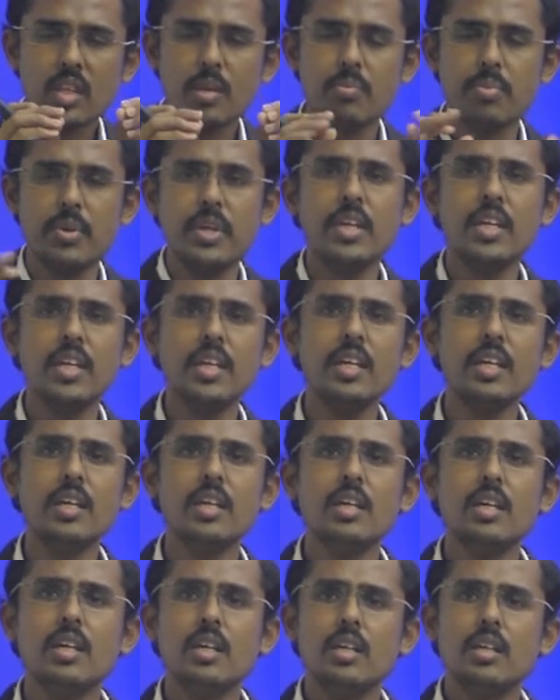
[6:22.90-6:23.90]
PT,
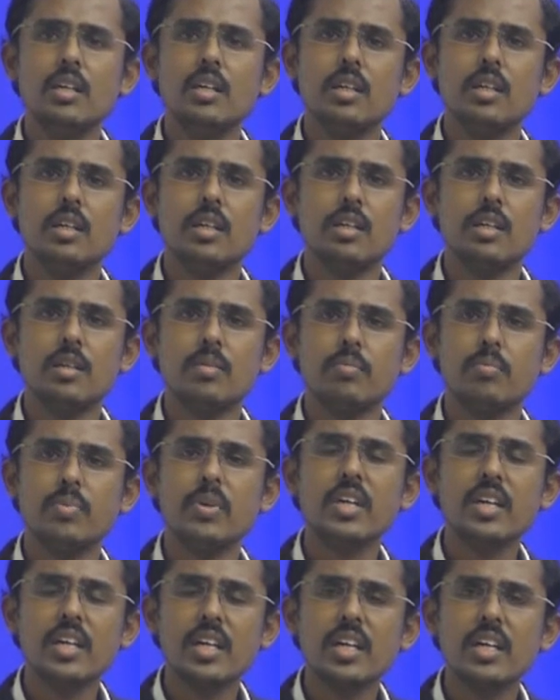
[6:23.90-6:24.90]

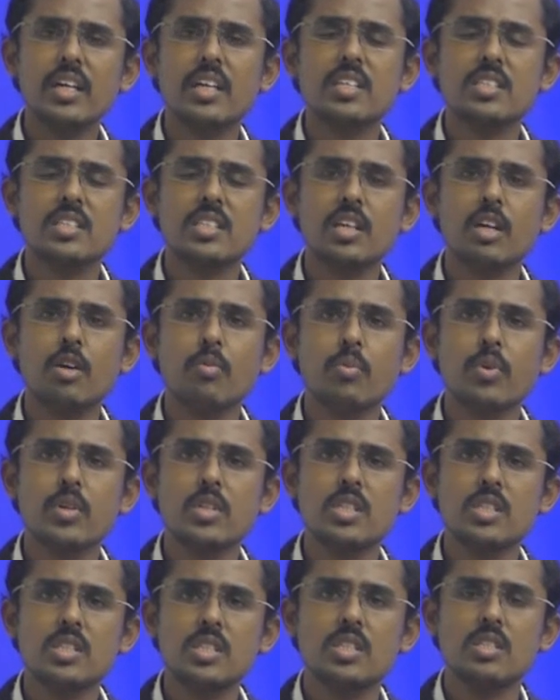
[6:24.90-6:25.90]
penetrant testing
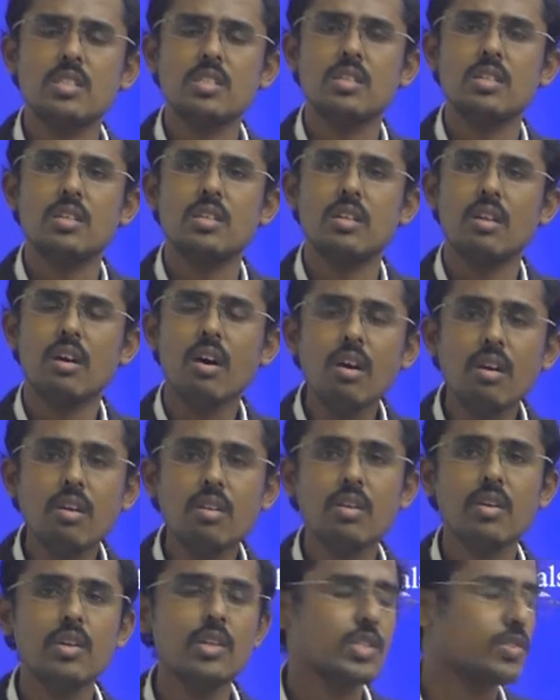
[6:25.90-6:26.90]
operations, is not
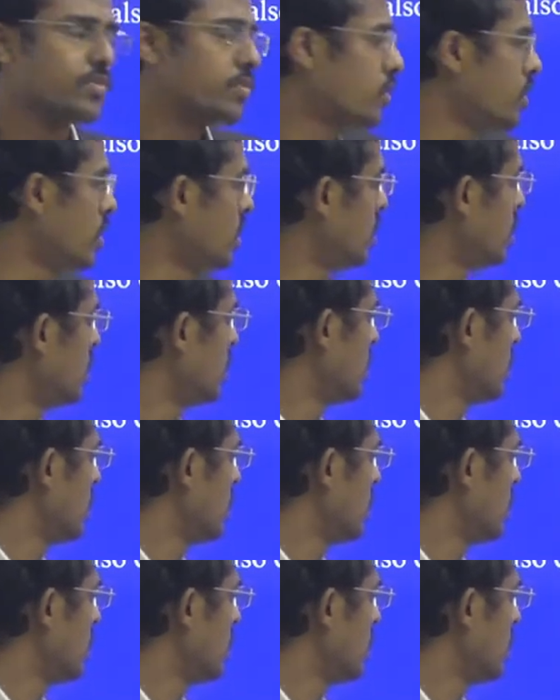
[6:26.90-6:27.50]
useful